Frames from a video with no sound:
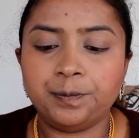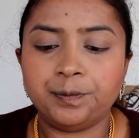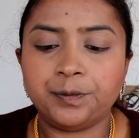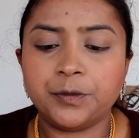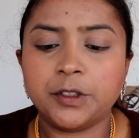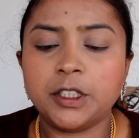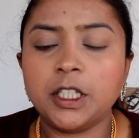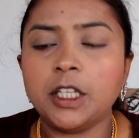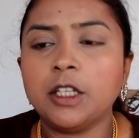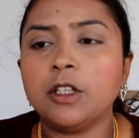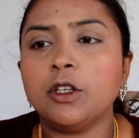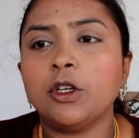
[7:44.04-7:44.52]

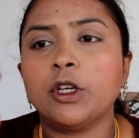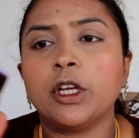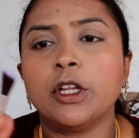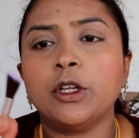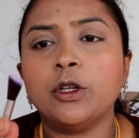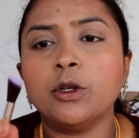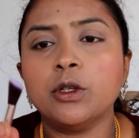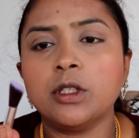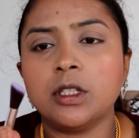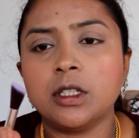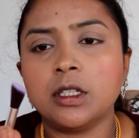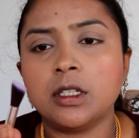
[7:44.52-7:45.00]
see, you can
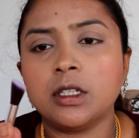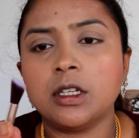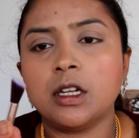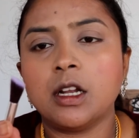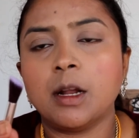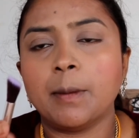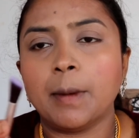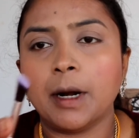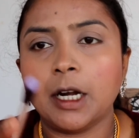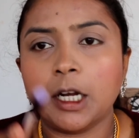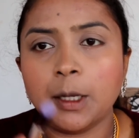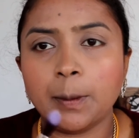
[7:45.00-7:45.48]
use it
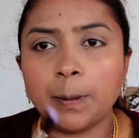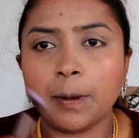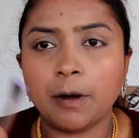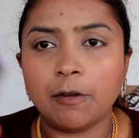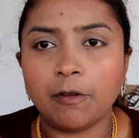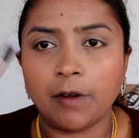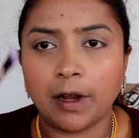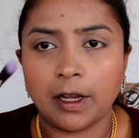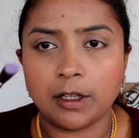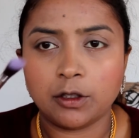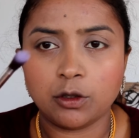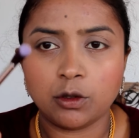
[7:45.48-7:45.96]
in a multiple
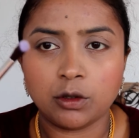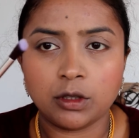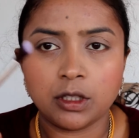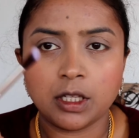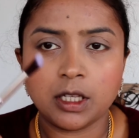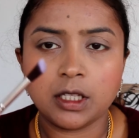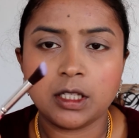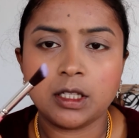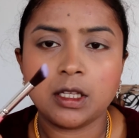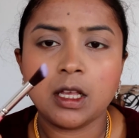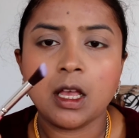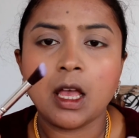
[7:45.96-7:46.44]
way. So
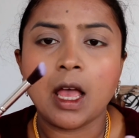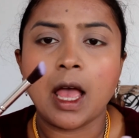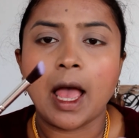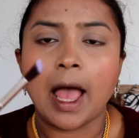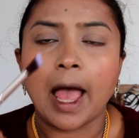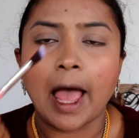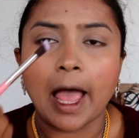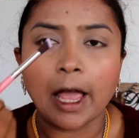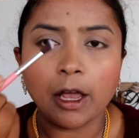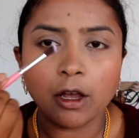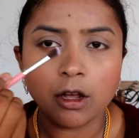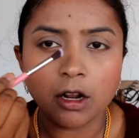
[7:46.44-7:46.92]
this
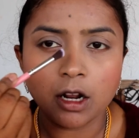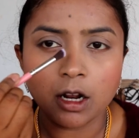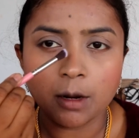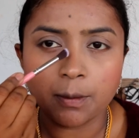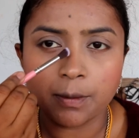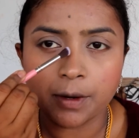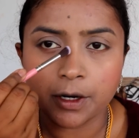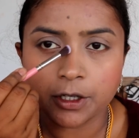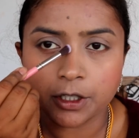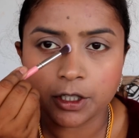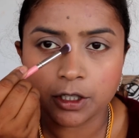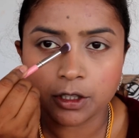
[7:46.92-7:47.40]
angular
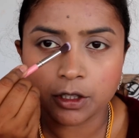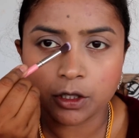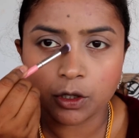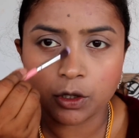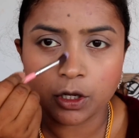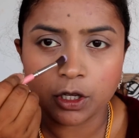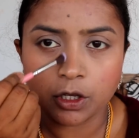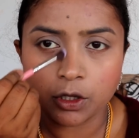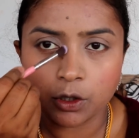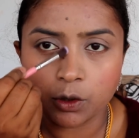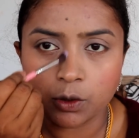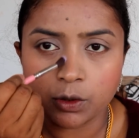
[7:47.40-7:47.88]
brushes you
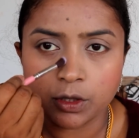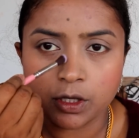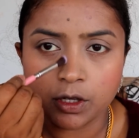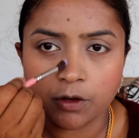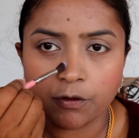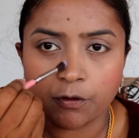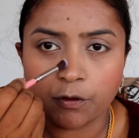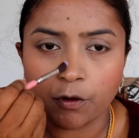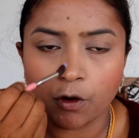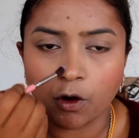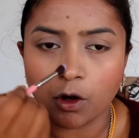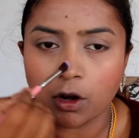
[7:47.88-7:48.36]
can use
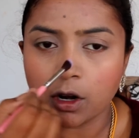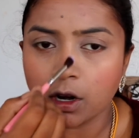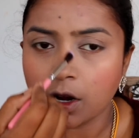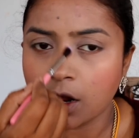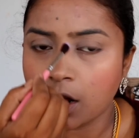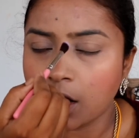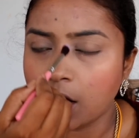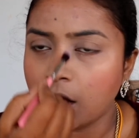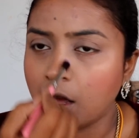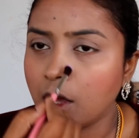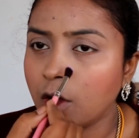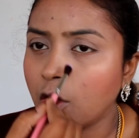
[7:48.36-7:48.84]
it for
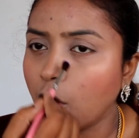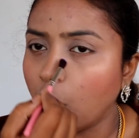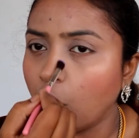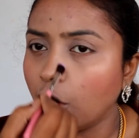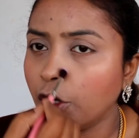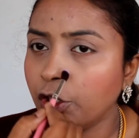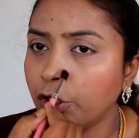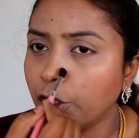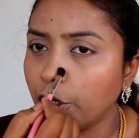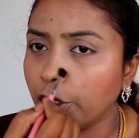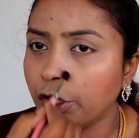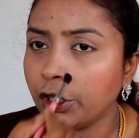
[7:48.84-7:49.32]

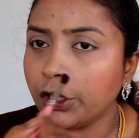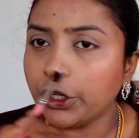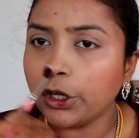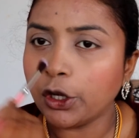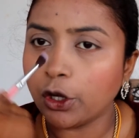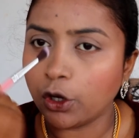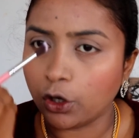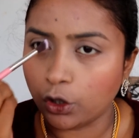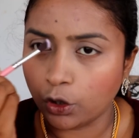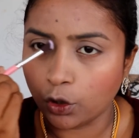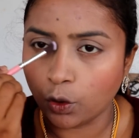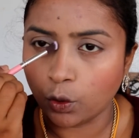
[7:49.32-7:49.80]
contouring
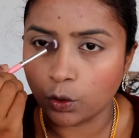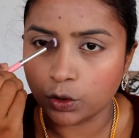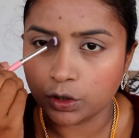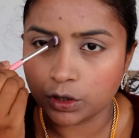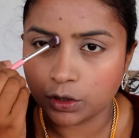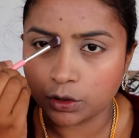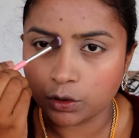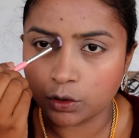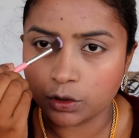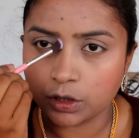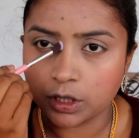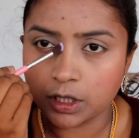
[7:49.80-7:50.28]
your nose.
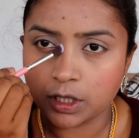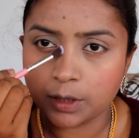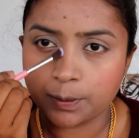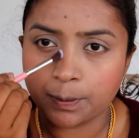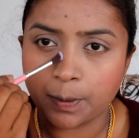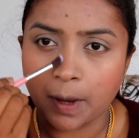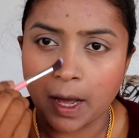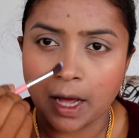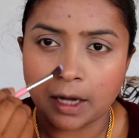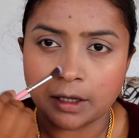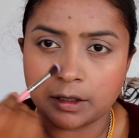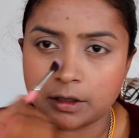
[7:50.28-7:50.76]
So this
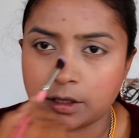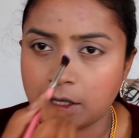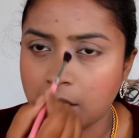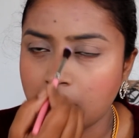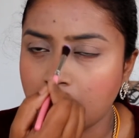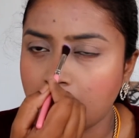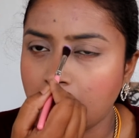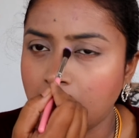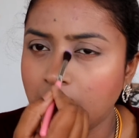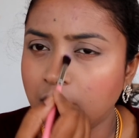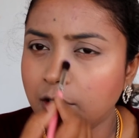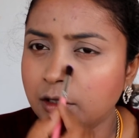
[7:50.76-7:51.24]
parts,
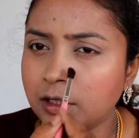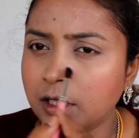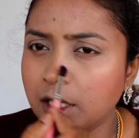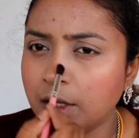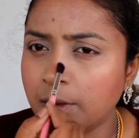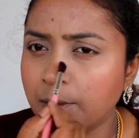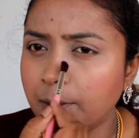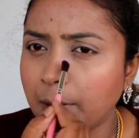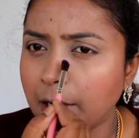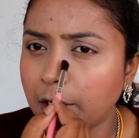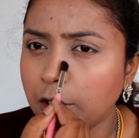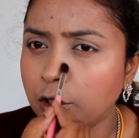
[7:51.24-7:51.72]

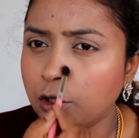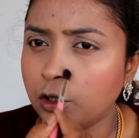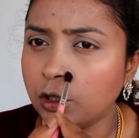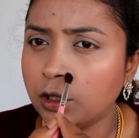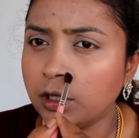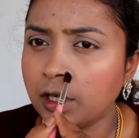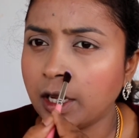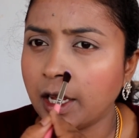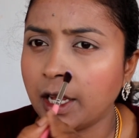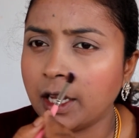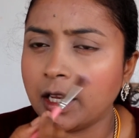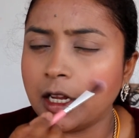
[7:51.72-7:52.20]
the
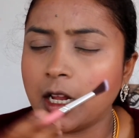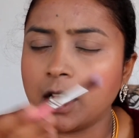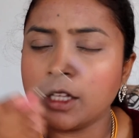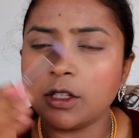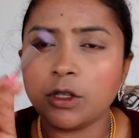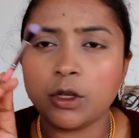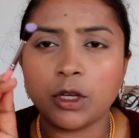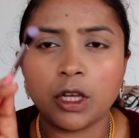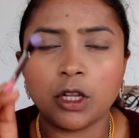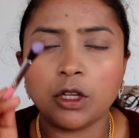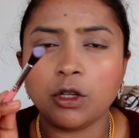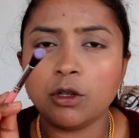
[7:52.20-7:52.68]
minute
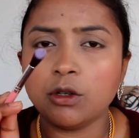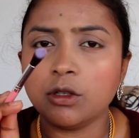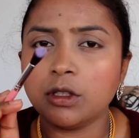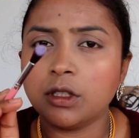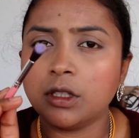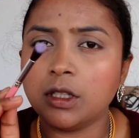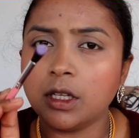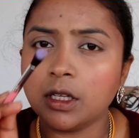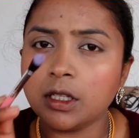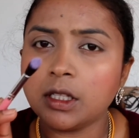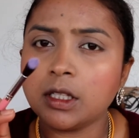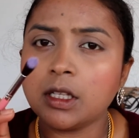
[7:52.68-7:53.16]
areas, you can use
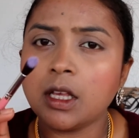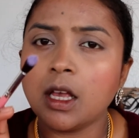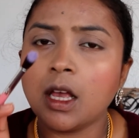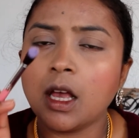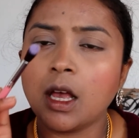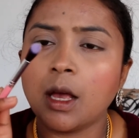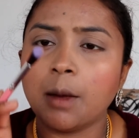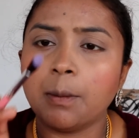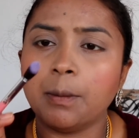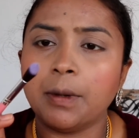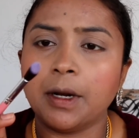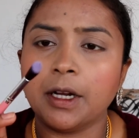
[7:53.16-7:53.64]
this
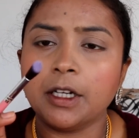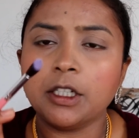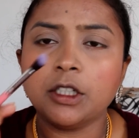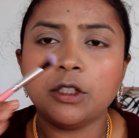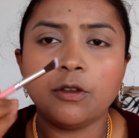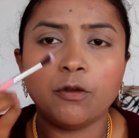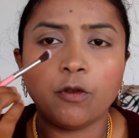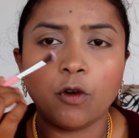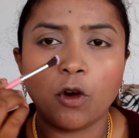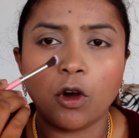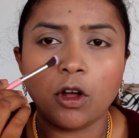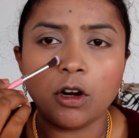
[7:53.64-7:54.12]

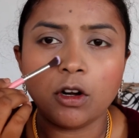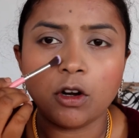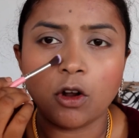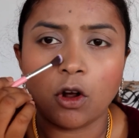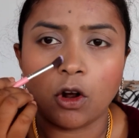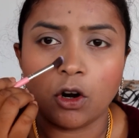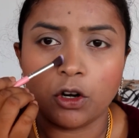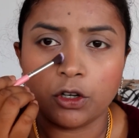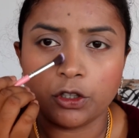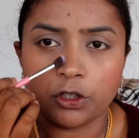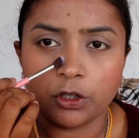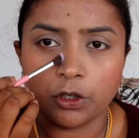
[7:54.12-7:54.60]
brush for
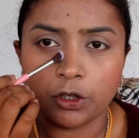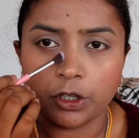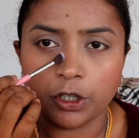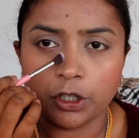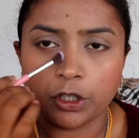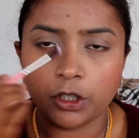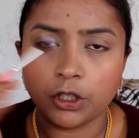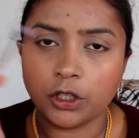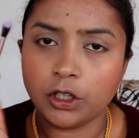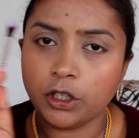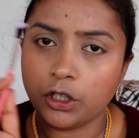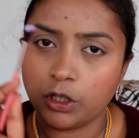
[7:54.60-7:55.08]

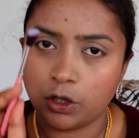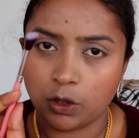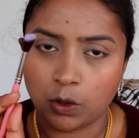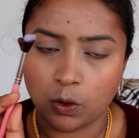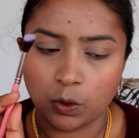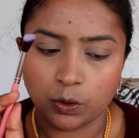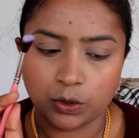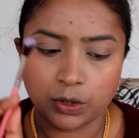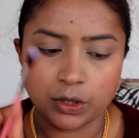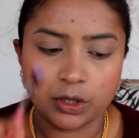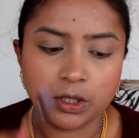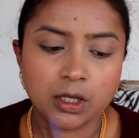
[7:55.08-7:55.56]
contouring your
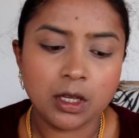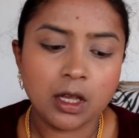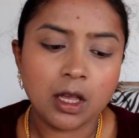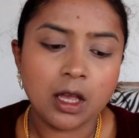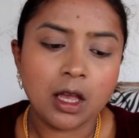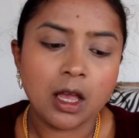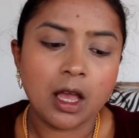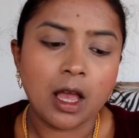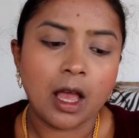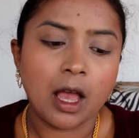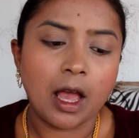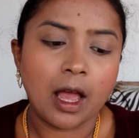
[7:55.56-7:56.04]
nose.
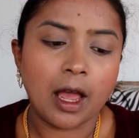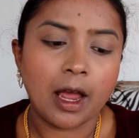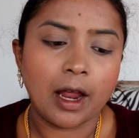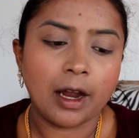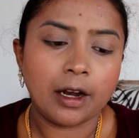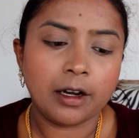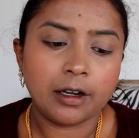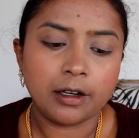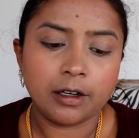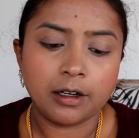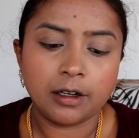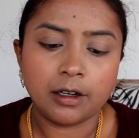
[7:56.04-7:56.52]

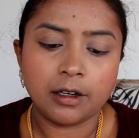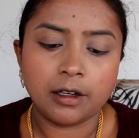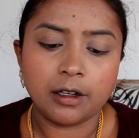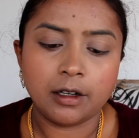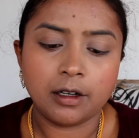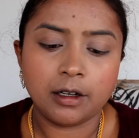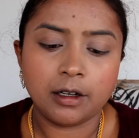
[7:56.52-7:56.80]
And